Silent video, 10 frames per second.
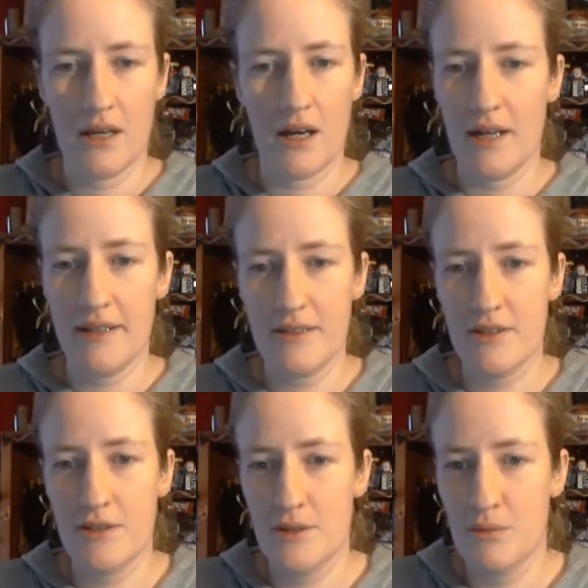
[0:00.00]
I didn't
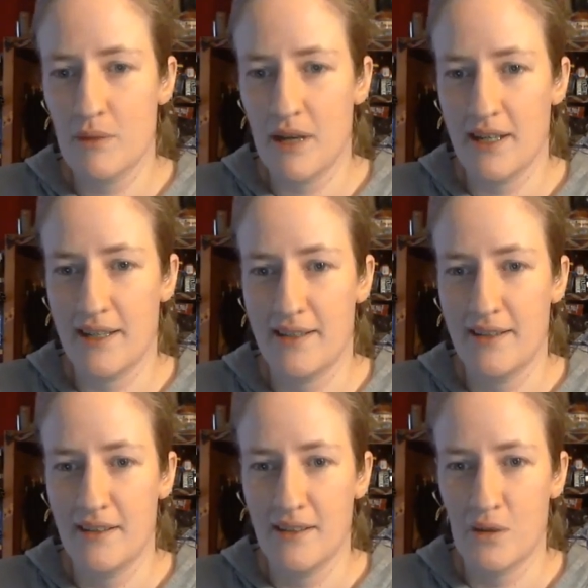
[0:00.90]
do my
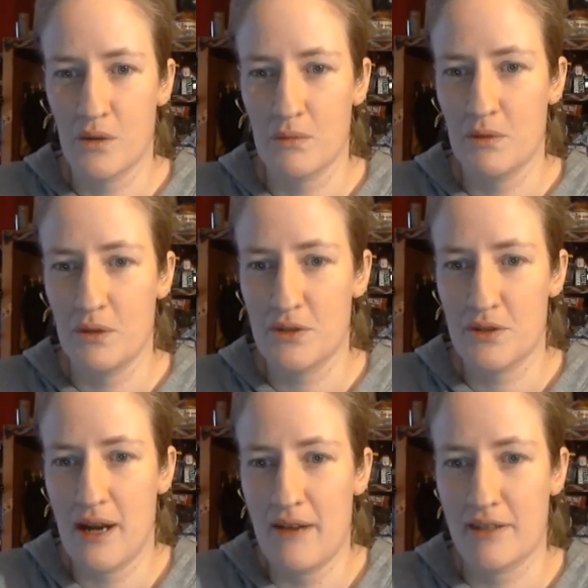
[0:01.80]
normal
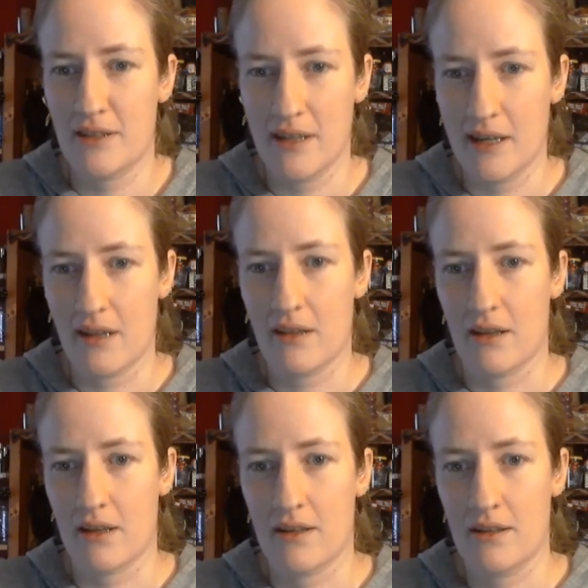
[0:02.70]
traffic lady
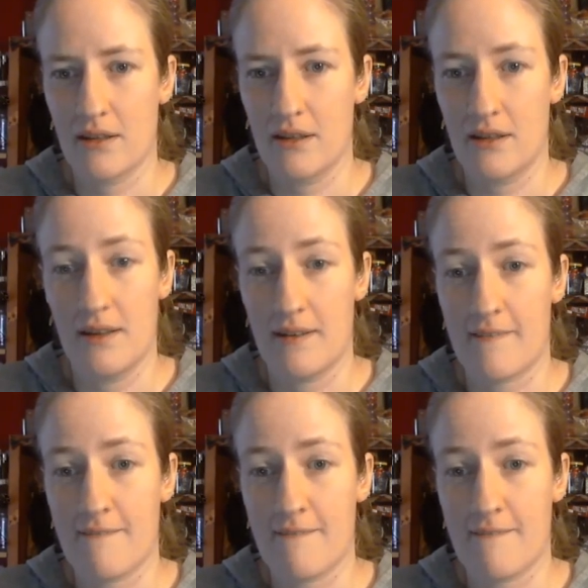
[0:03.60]
thing. No.